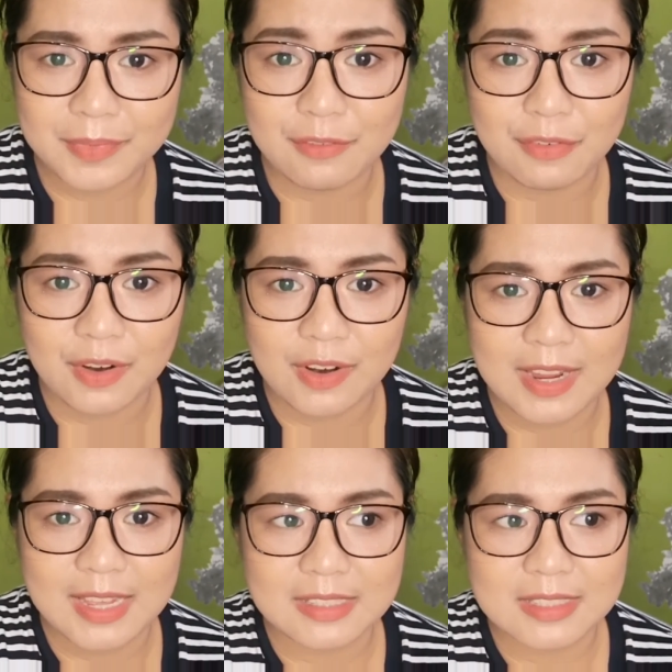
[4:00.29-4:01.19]
giver
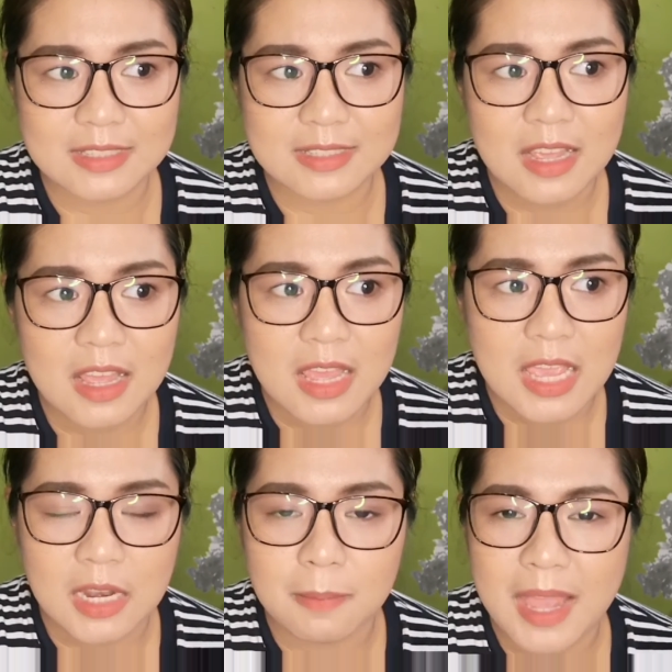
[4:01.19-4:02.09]
is
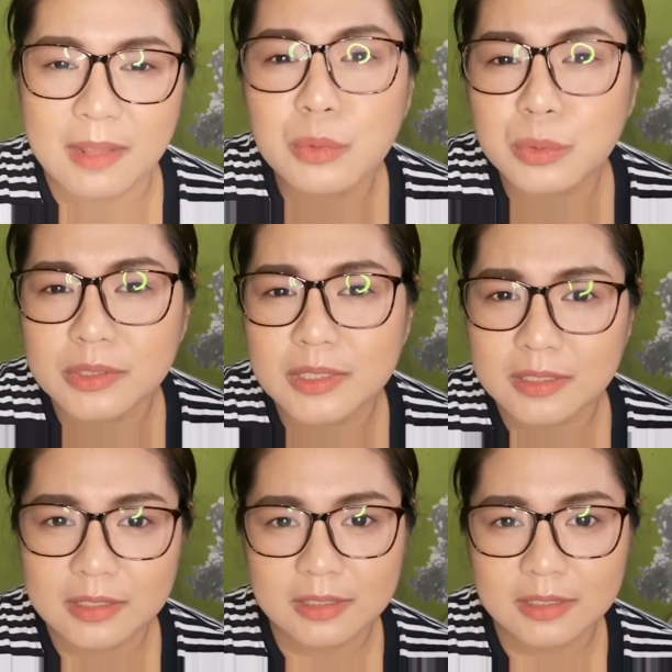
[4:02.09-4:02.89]
in a bad mood.